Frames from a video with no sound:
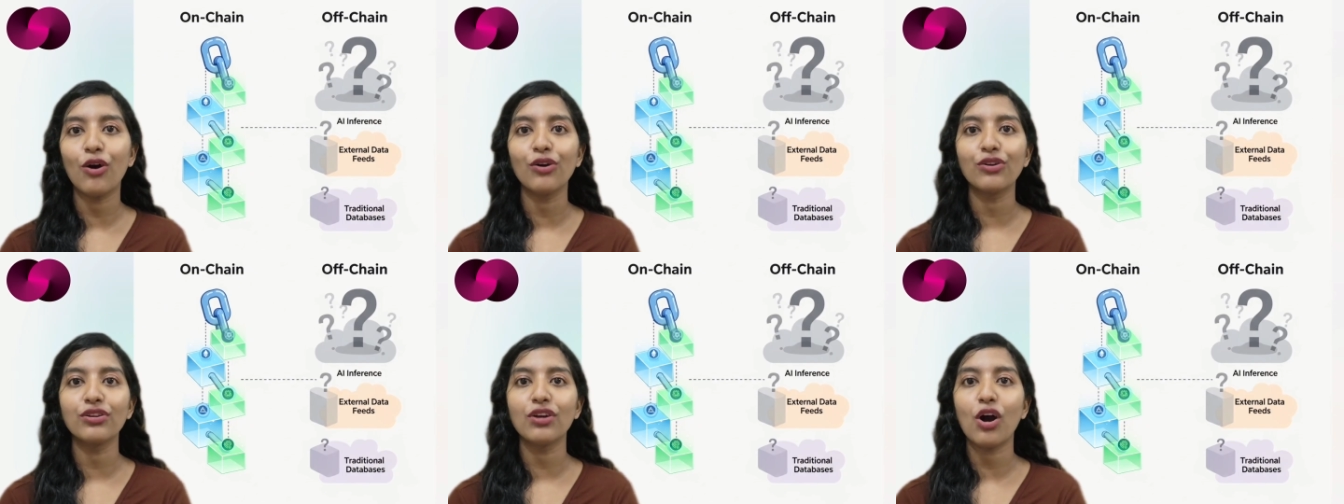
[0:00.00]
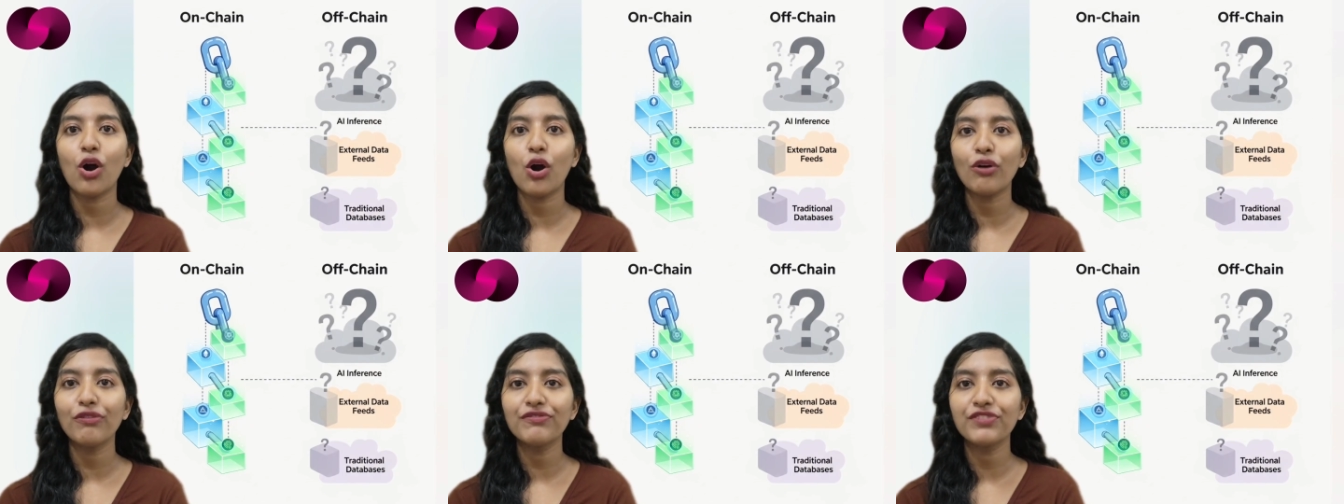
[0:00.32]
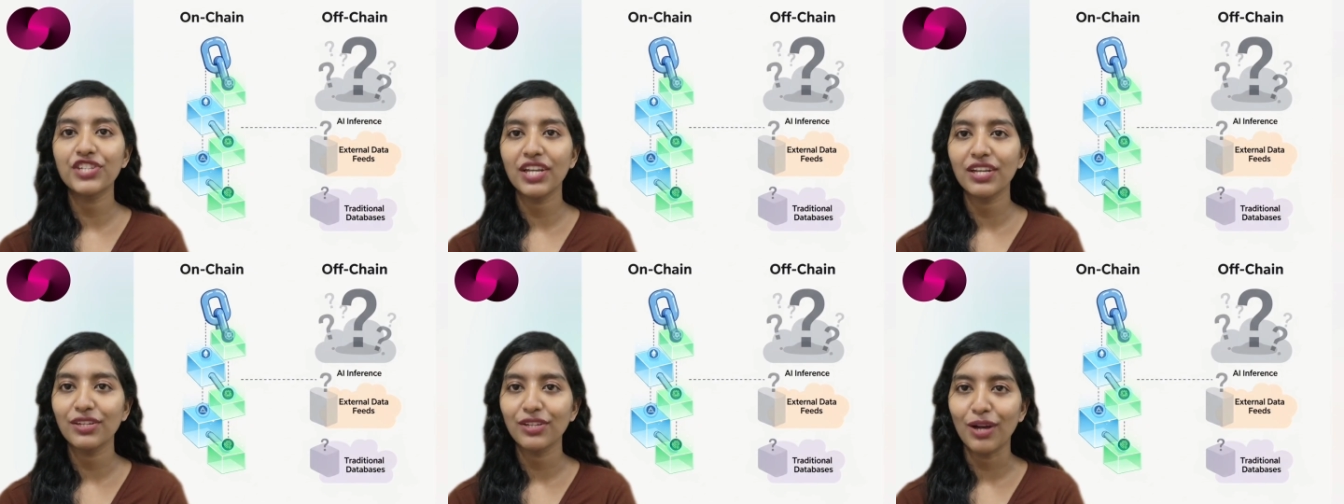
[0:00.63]
on
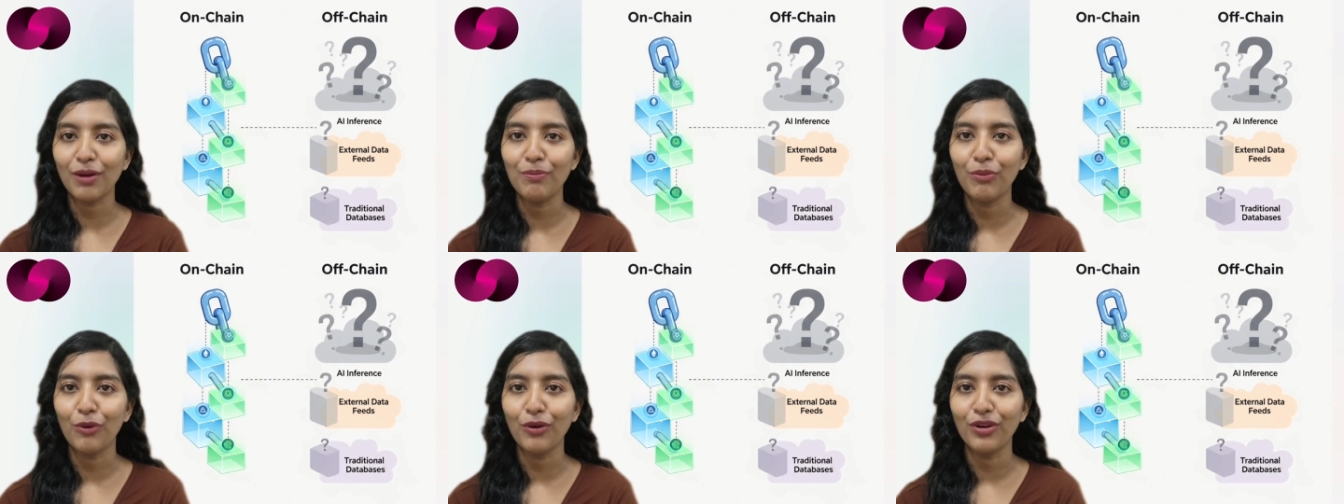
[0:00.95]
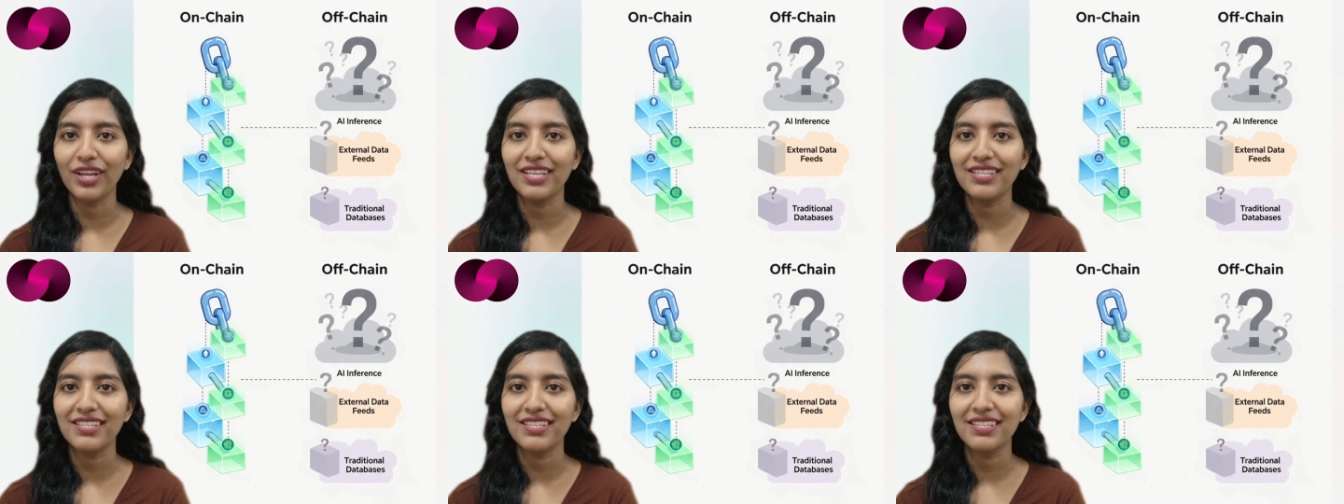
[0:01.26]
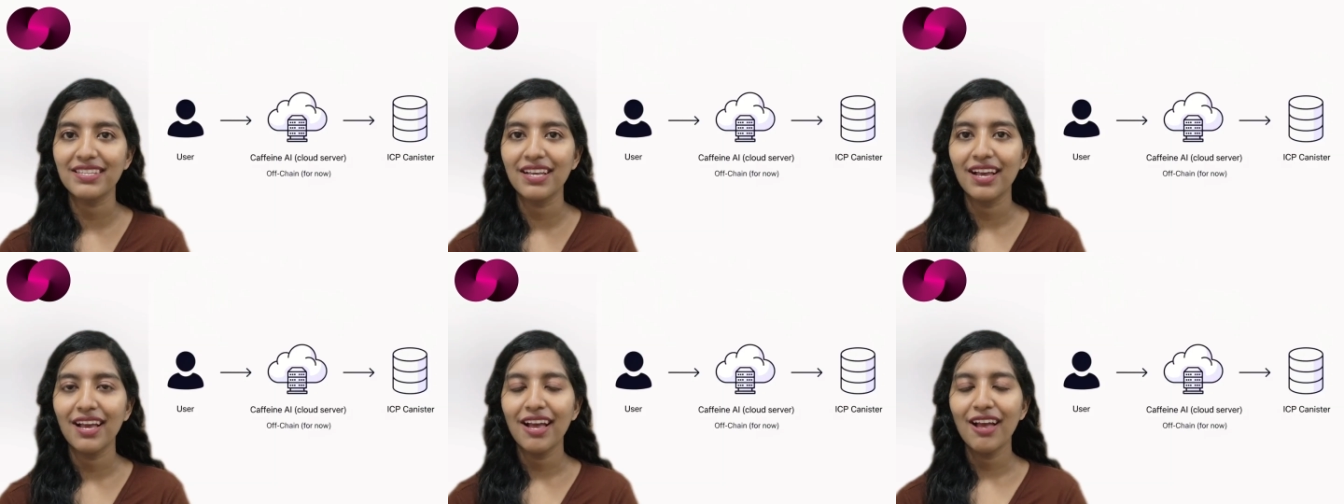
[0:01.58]
off chain
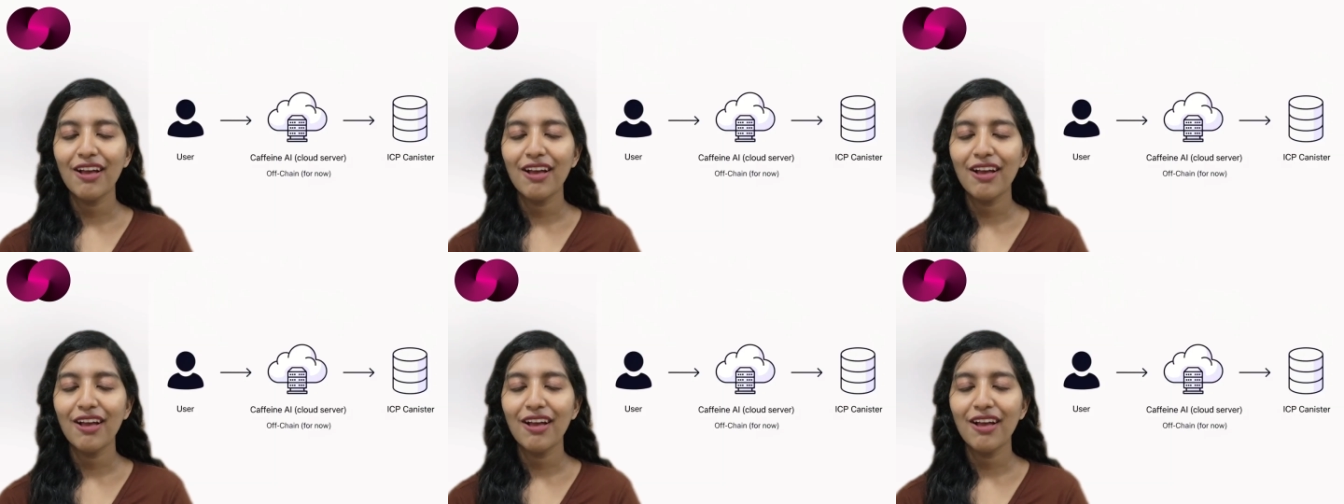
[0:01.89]
components.